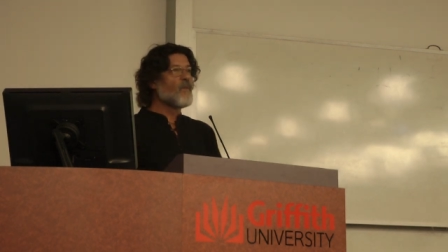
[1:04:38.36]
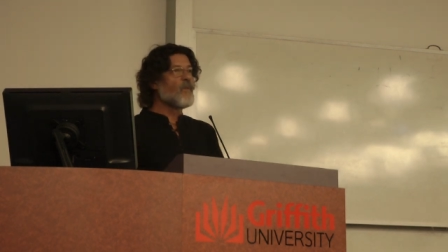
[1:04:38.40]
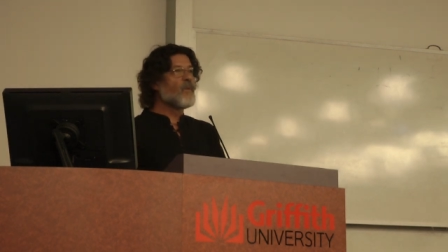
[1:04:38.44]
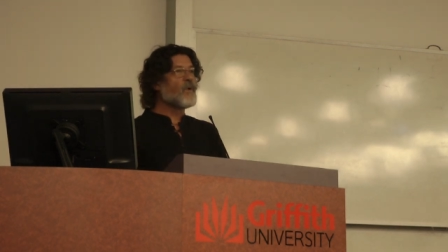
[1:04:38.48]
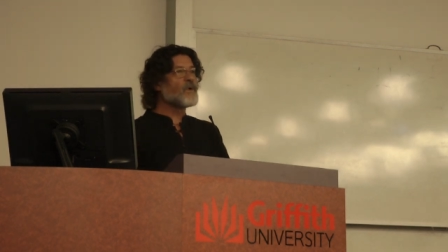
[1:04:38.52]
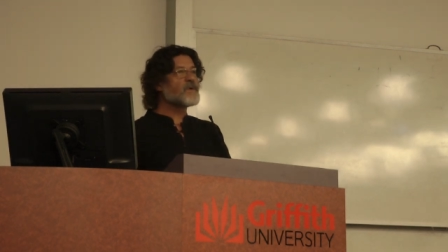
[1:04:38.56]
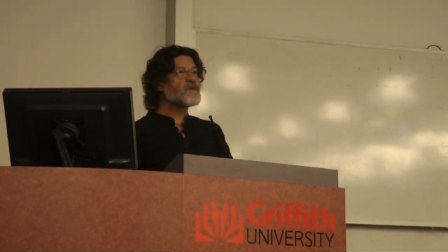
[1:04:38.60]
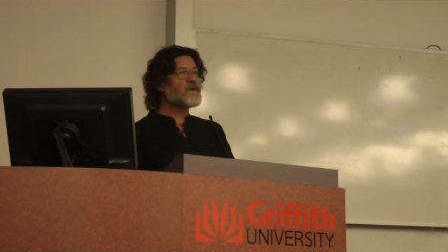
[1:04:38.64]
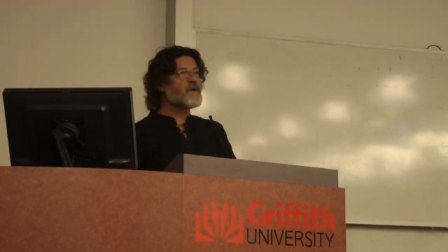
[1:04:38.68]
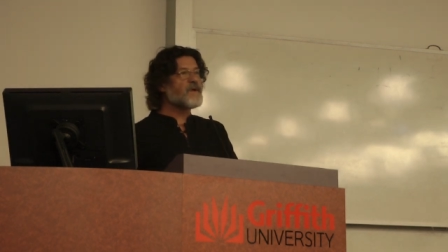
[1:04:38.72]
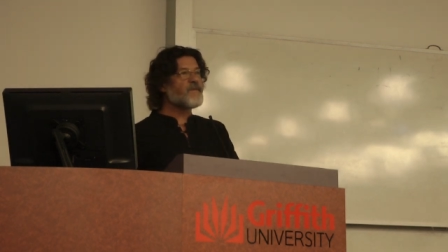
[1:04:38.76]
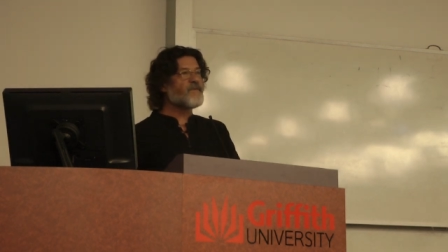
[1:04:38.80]

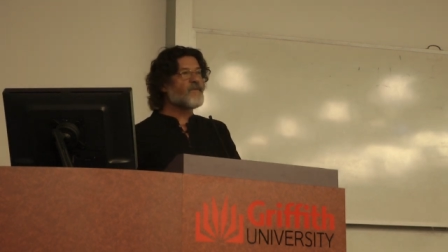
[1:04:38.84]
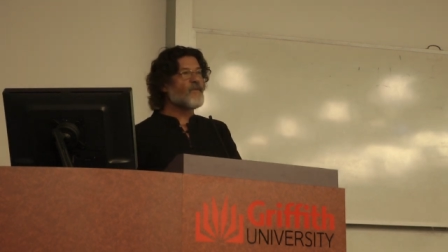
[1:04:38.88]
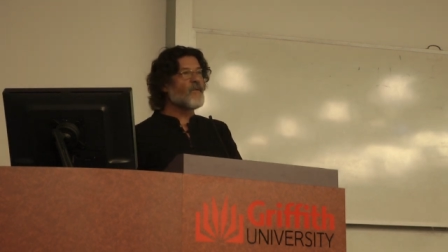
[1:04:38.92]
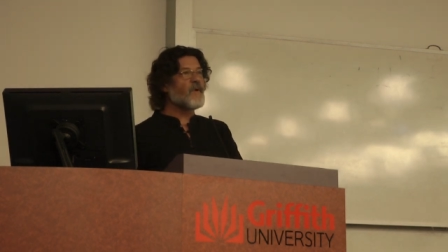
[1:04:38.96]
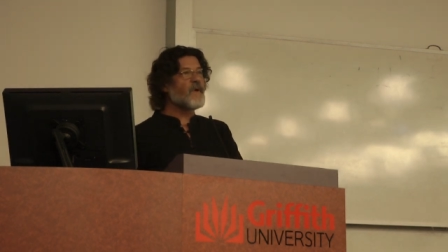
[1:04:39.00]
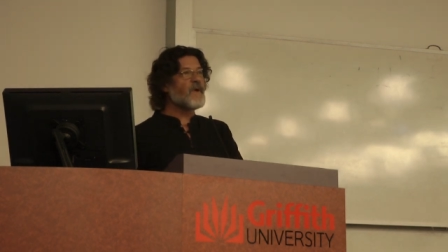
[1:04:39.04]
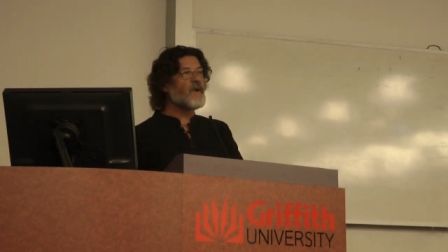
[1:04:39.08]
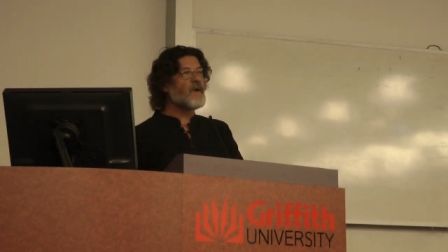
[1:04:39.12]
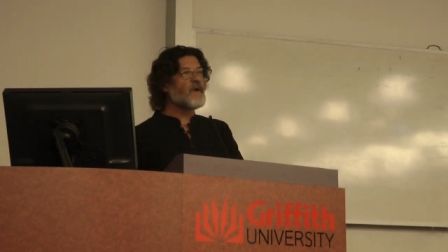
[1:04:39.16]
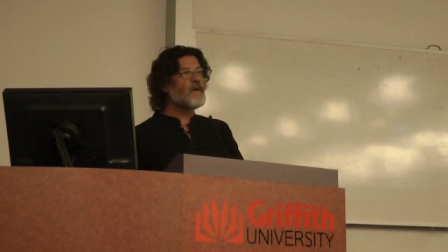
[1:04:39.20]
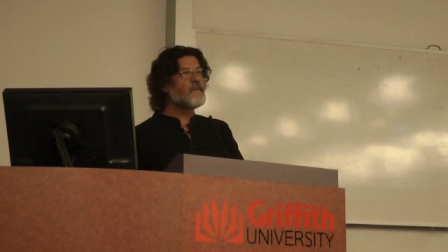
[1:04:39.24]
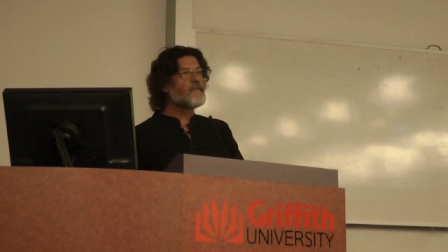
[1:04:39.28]
what if
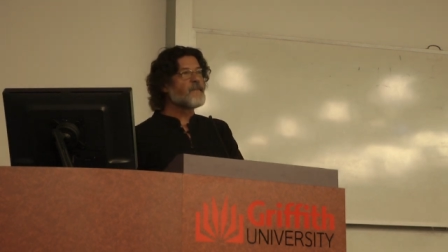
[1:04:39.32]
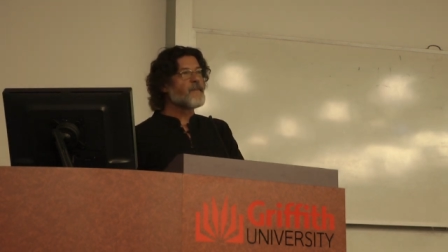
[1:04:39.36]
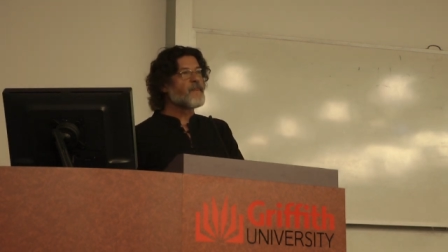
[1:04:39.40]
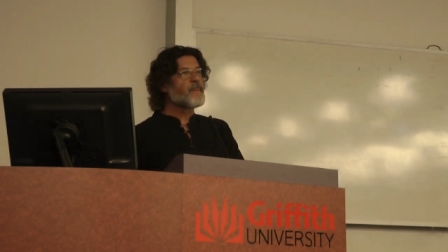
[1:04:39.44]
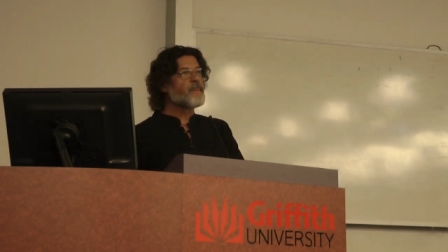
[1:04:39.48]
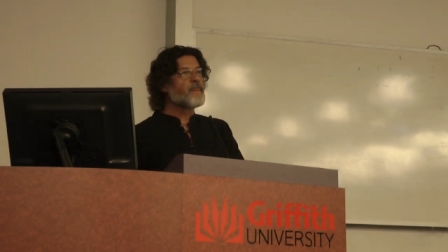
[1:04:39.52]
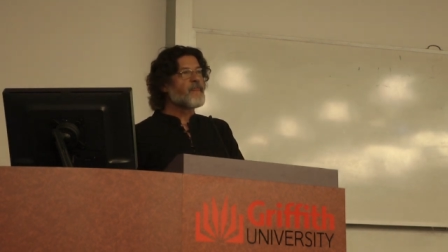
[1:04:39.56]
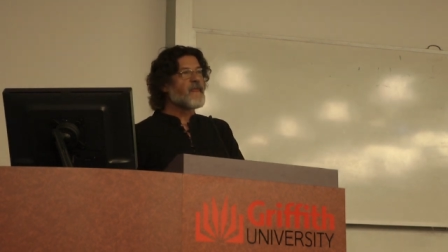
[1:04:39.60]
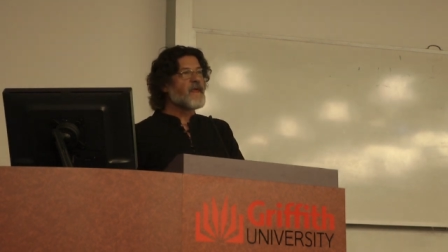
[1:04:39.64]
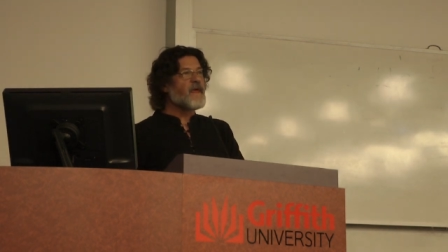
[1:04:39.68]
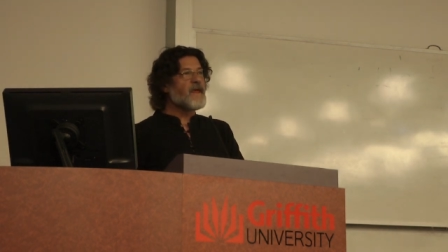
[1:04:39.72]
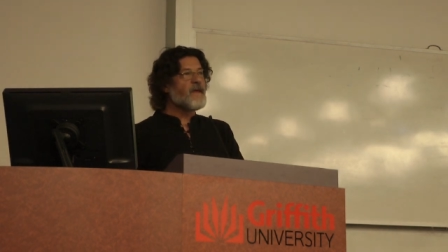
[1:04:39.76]
we
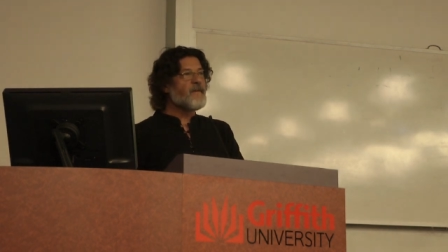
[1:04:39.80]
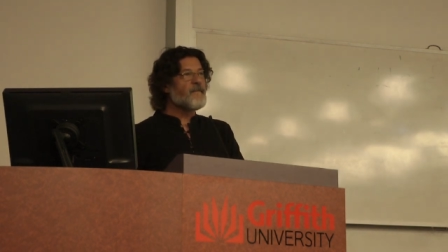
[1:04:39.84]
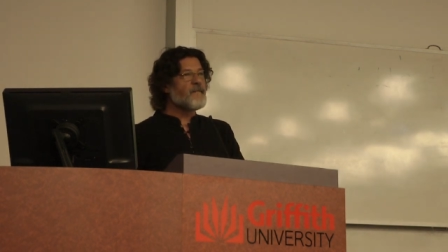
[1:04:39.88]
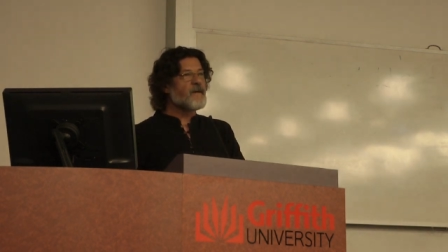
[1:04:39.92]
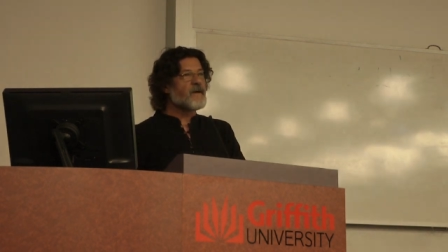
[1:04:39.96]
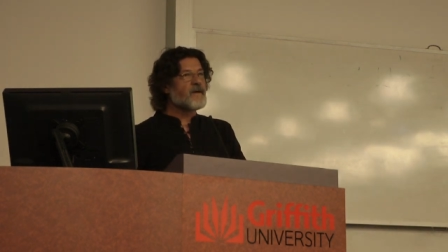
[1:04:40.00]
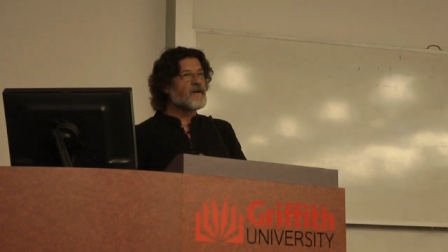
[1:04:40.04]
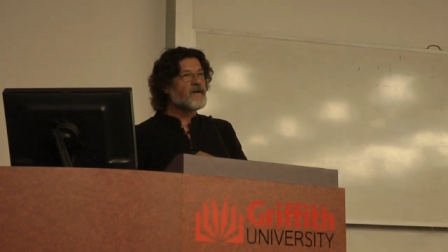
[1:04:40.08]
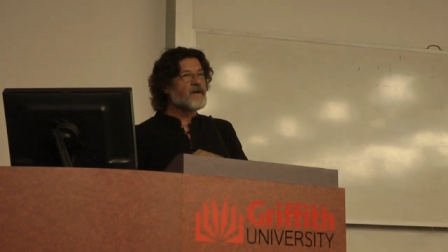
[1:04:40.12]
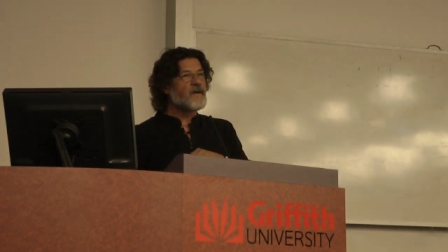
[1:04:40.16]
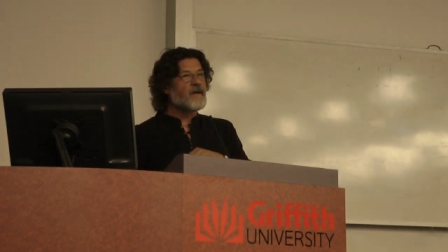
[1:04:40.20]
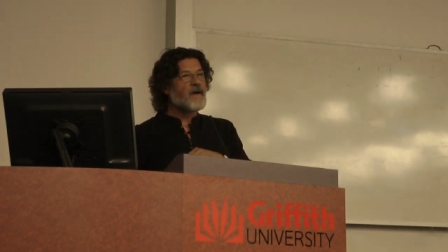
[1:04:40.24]

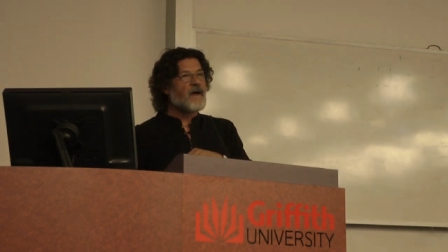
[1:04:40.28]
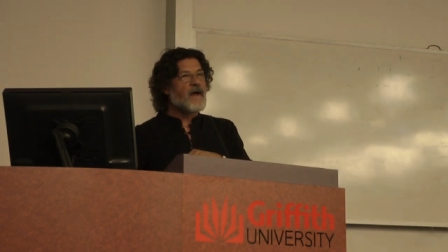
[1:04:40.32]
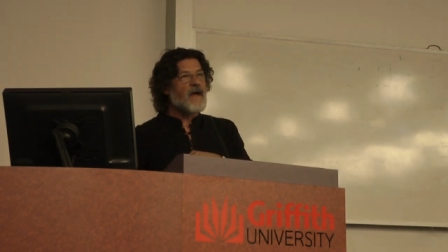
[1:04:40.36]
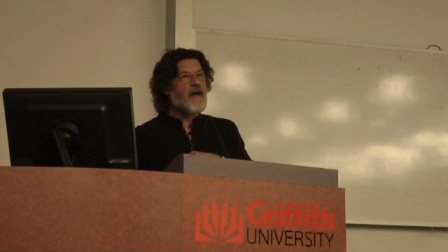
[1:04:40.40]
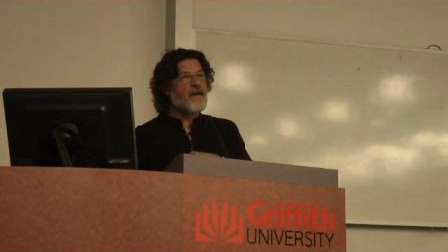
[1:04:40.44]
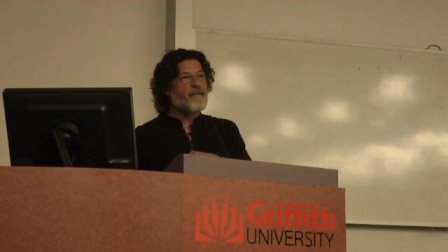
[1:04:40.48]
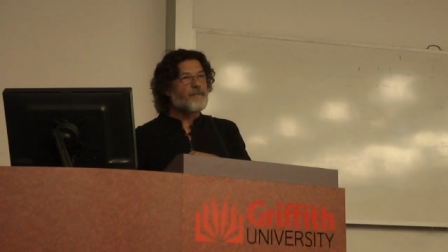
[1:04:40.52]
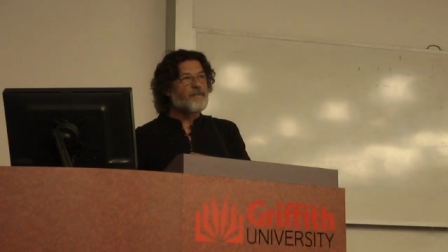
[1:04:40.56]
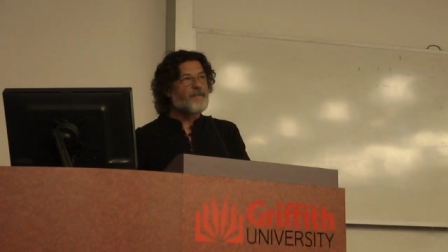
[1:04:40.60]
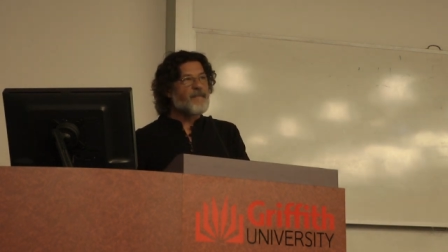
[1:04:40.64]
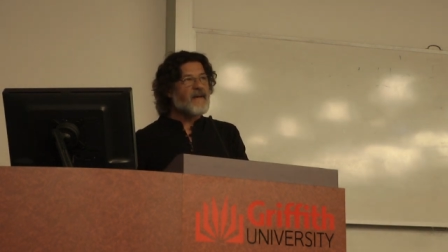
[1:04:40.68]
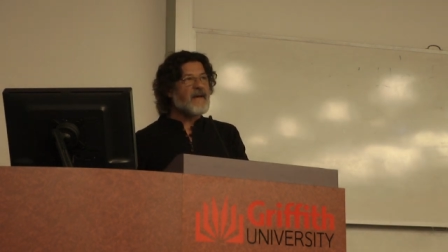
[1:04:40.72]

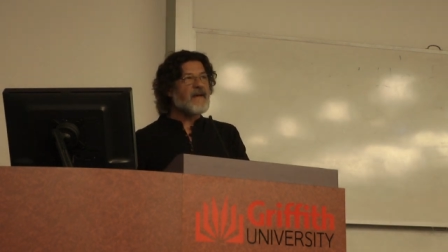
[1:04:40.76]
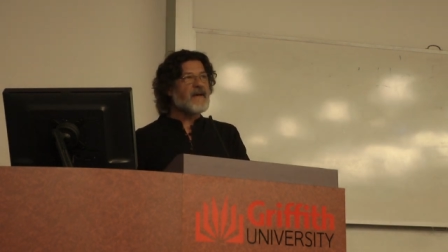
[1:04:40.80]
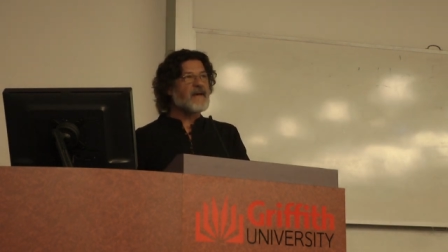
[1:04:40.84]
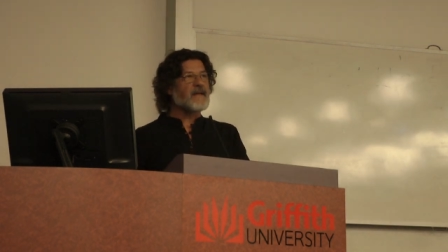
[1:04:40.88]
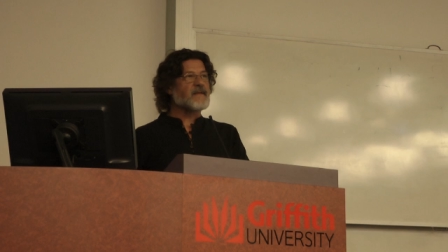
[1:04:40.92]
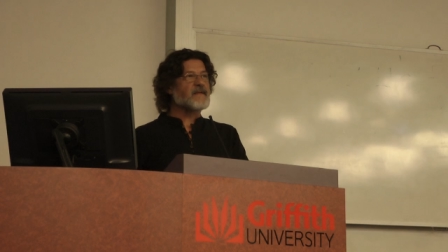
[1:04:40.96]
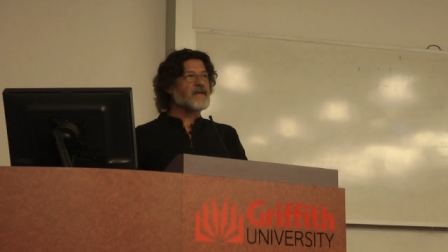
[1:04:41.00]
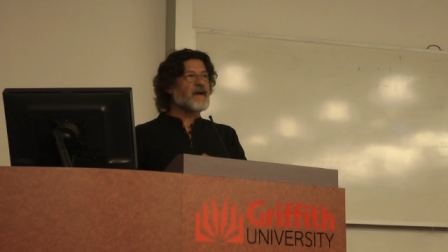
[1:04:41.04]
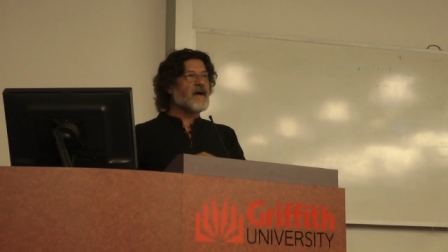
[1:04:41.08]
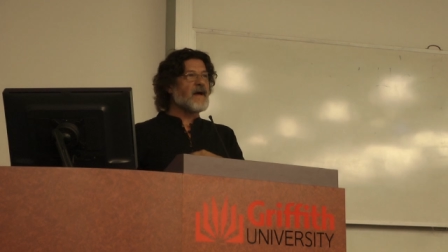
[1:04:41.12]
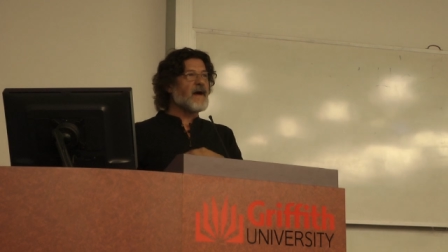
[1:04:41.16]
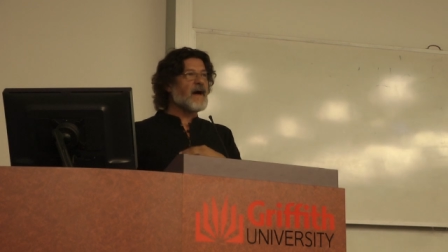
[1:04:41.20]

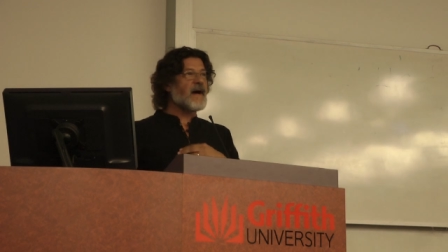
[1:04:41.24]
embed